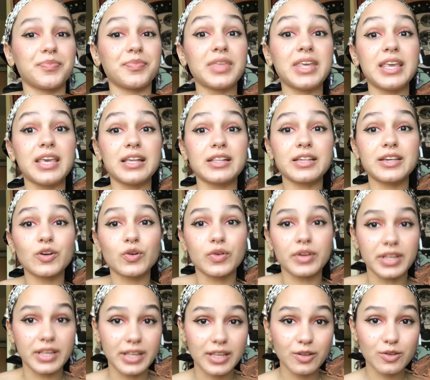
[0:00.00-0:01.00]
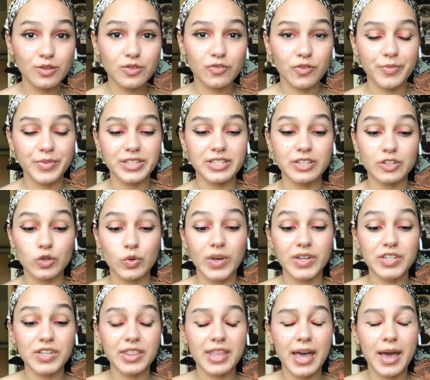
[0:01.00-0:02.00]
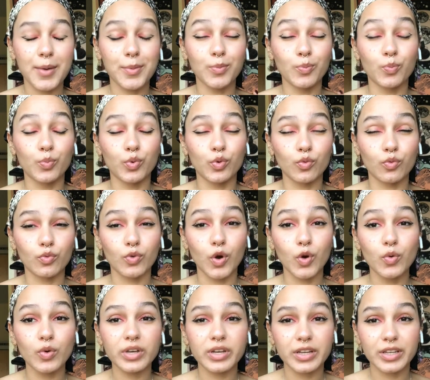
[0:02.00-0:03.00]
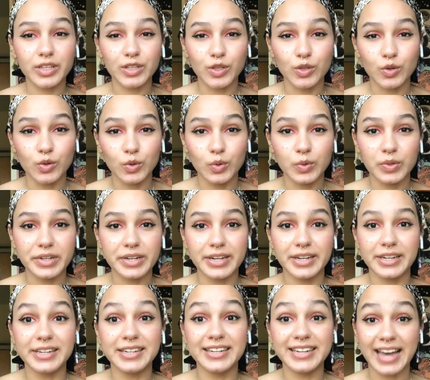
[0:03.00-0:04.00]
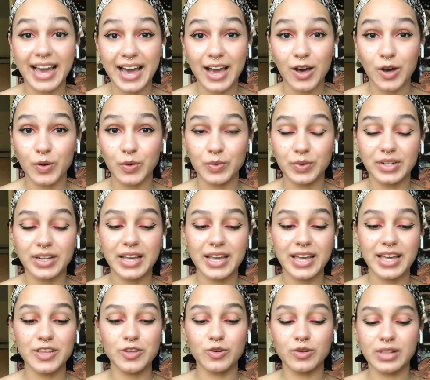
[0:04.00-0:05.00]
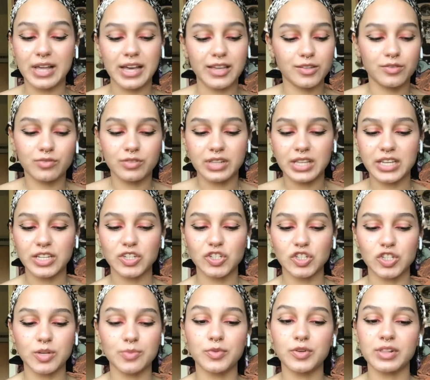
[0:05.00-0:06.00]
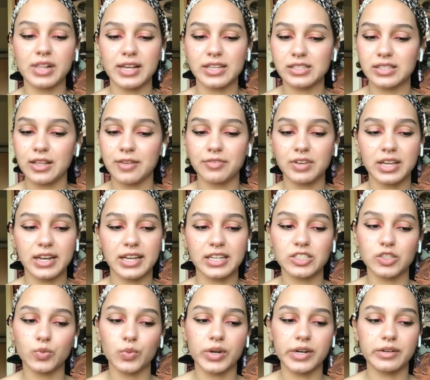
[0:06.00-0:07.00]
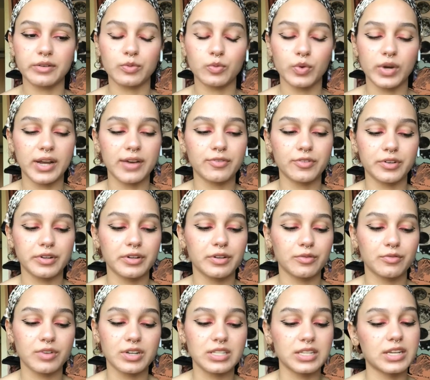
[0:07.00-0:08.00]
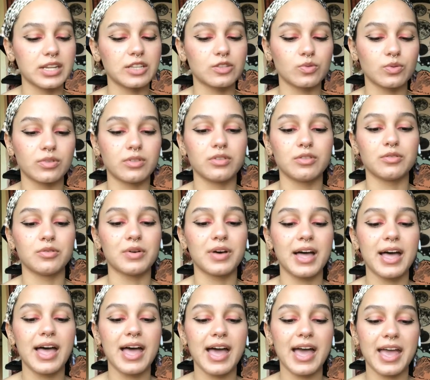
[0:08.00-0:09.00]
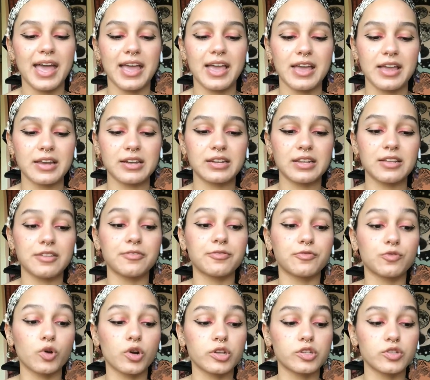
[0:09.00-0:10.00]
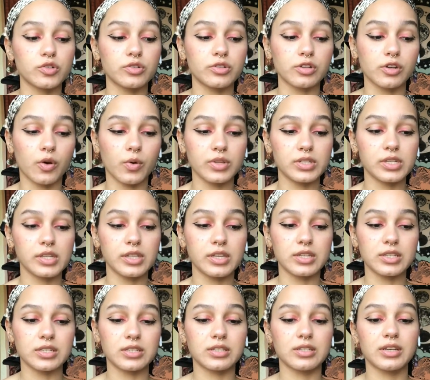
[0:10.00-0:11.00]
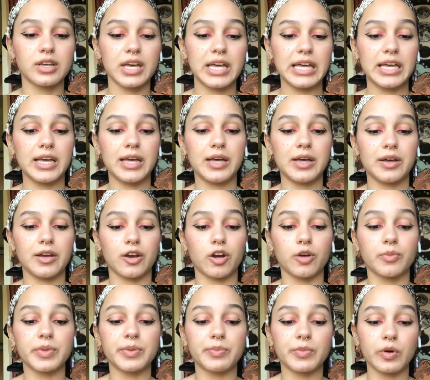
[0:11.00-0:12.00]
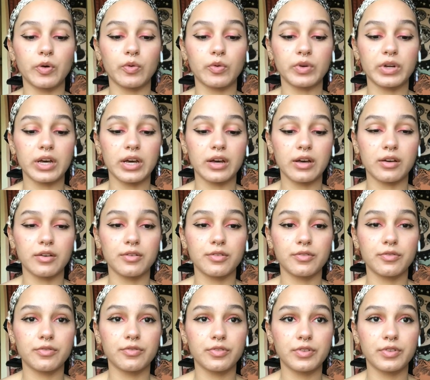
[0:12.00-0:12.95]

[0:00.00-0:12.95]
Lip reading: healing or healed from a situation that broke you down in your last relationship, your last love connection, whatever resonates with you. And it forced you to go into this hermit mode of